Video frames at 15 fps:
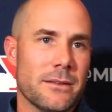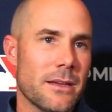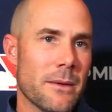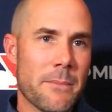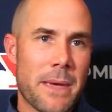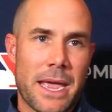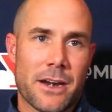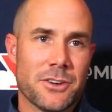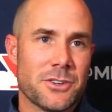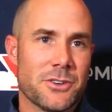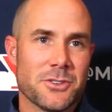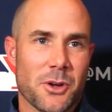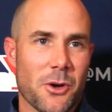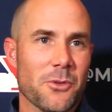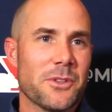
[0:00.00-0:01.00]
A manager is
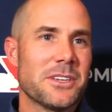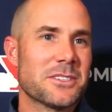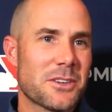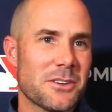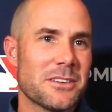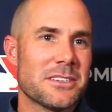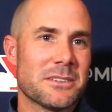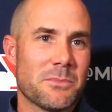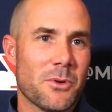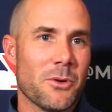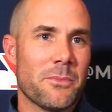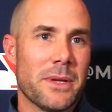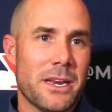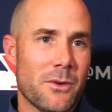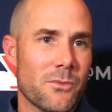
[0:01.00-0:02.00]
only as good as his
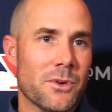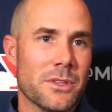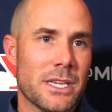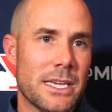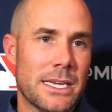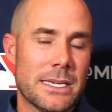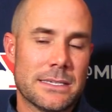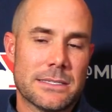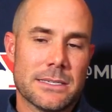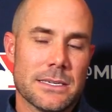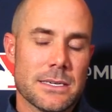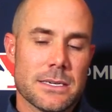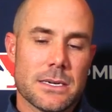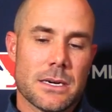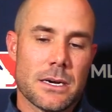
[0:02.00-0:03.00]
bullpen. It really is.
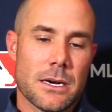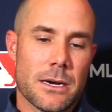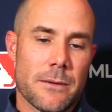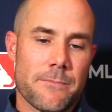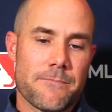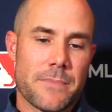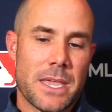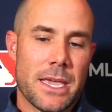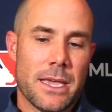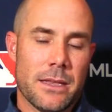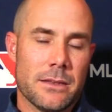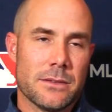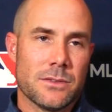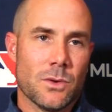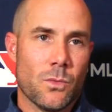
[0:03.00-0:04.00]
And
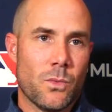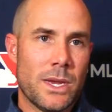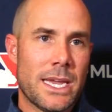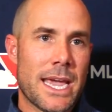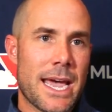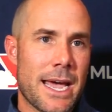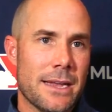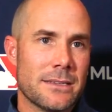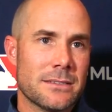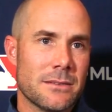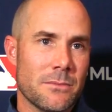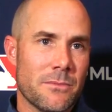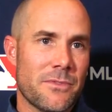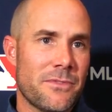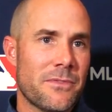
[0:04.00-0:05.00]
so we had some
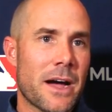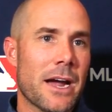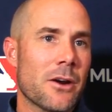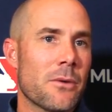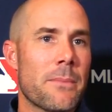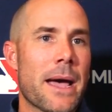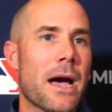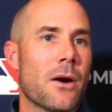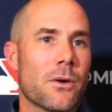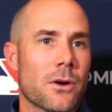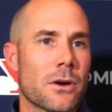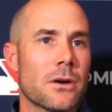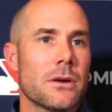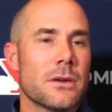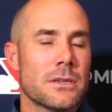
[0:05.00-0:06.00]

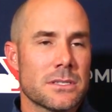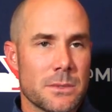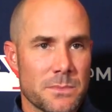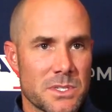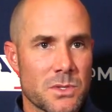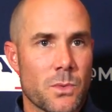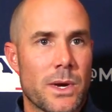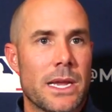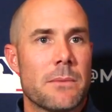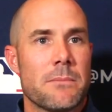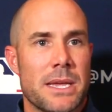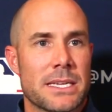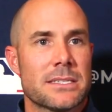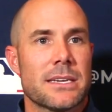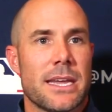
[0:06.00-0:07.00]
firepower, some swing and
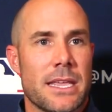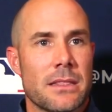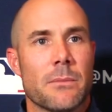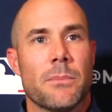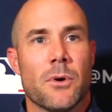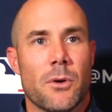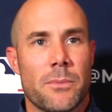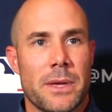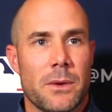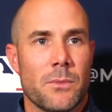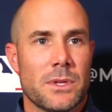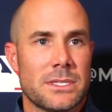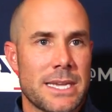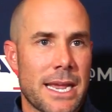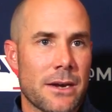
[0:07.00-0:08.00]
miss in the bullpen
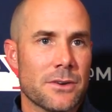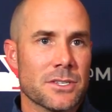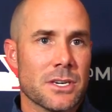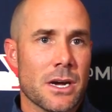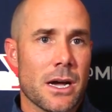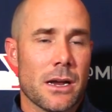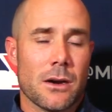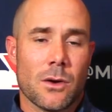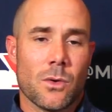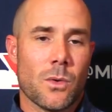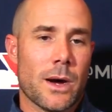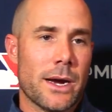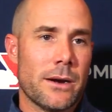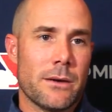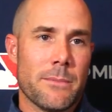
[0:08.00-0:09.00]
with Tanner Scott,
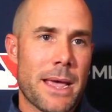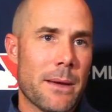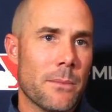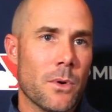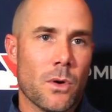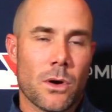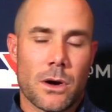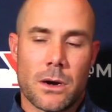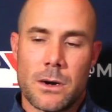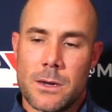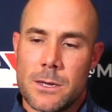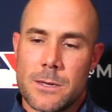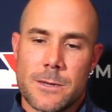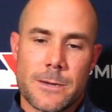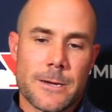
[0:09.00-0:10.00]
acquired Matt Moore.
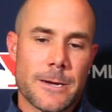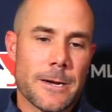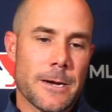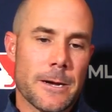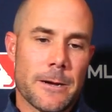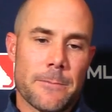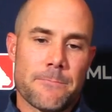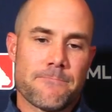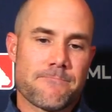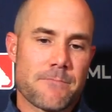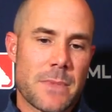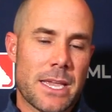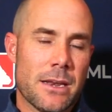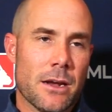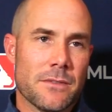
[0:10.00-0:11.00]

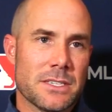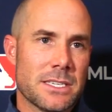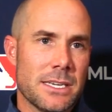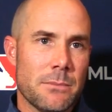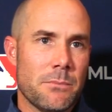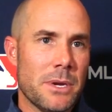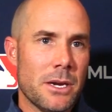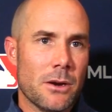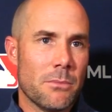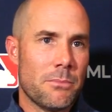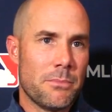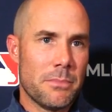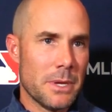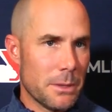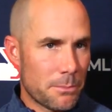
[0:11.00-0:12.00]
And obviously, you know,
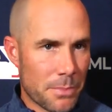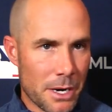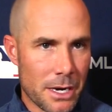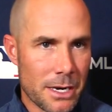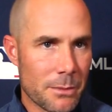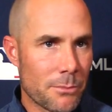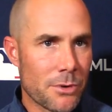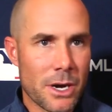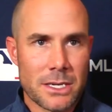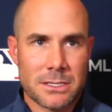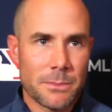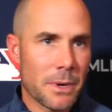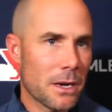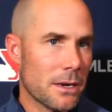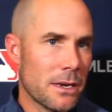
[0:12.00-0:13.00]
Puck and
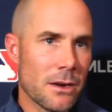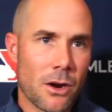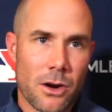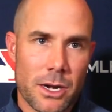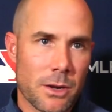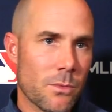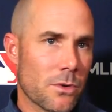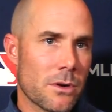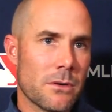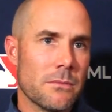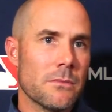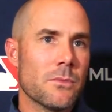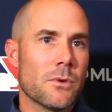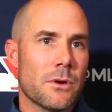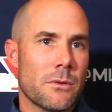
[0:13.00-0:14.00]
Brazoban and Nardi were,
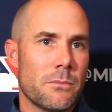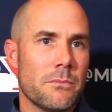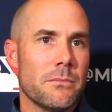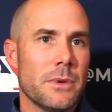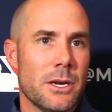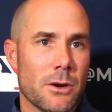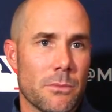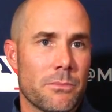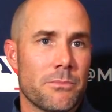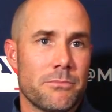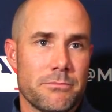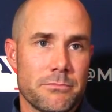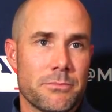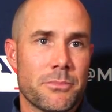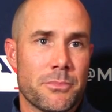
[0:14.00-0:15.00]
you know,
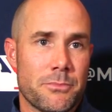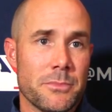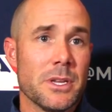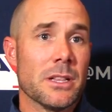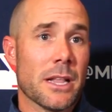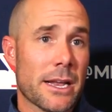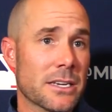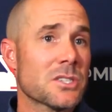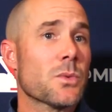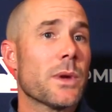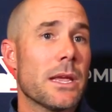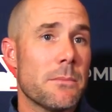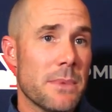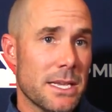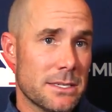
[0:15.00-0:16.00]
a lot of swing
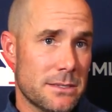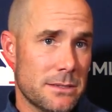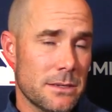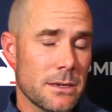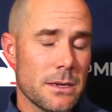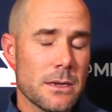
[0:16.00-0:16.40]
and miss.